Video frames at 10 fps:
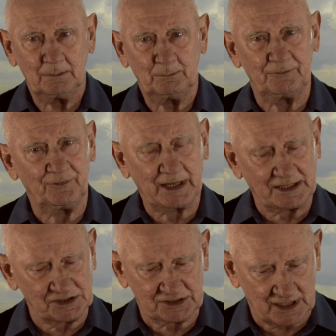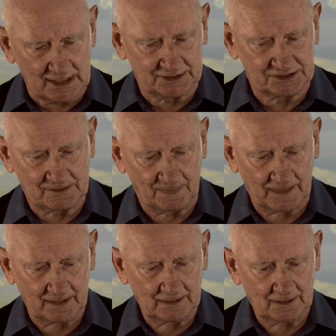But for Kazantzakis,
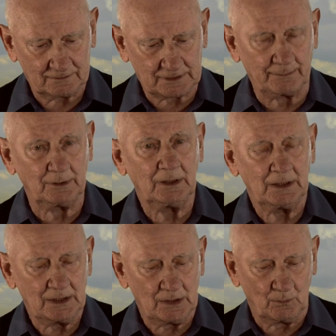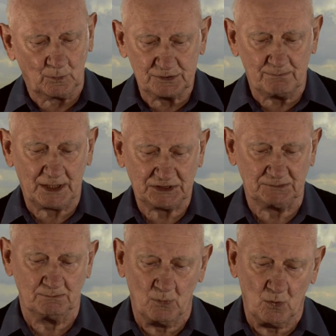trouble was much
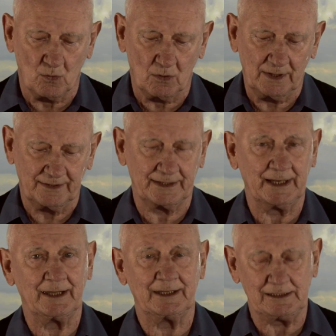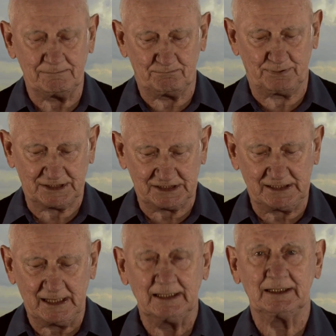more than the
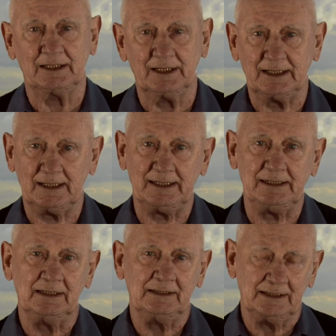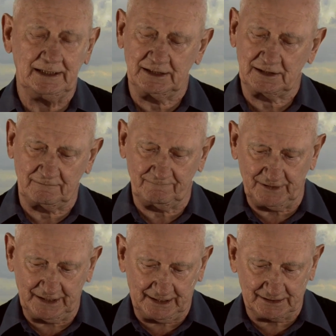petty daily
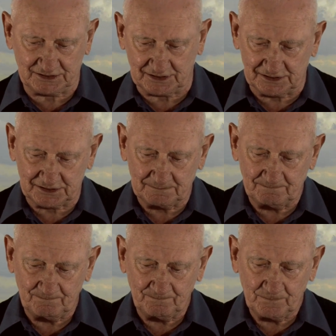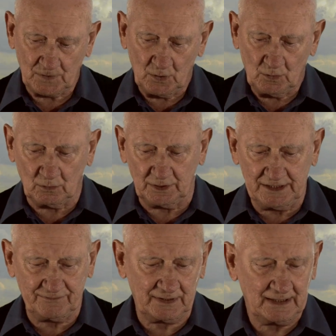inconveniences, or
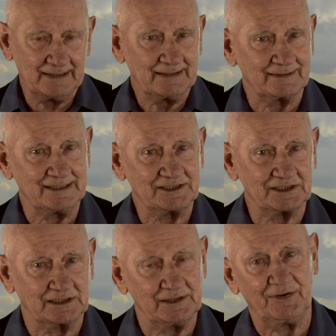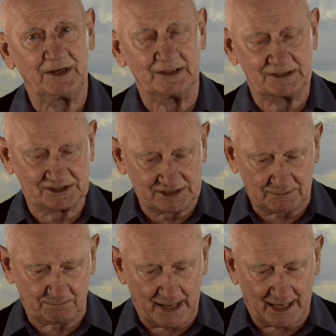even the significant
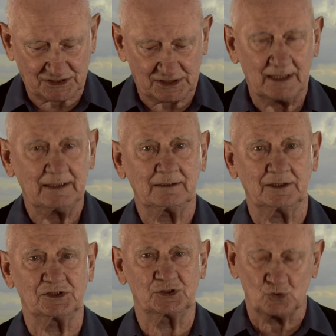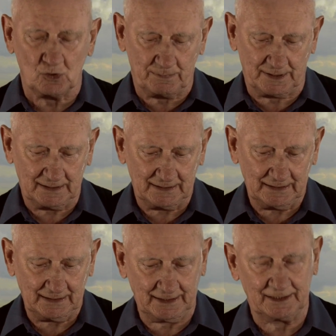setbacks that Zorba
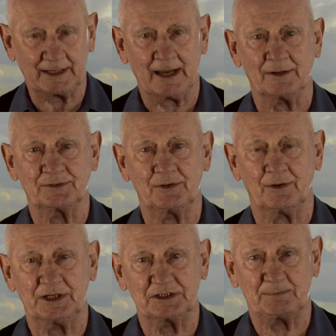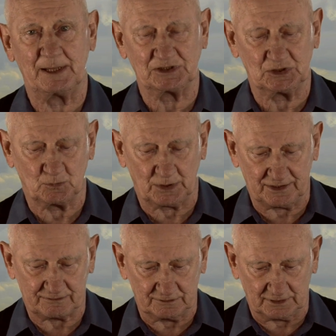encountered on his passageway
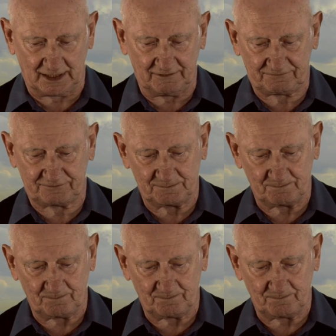through life.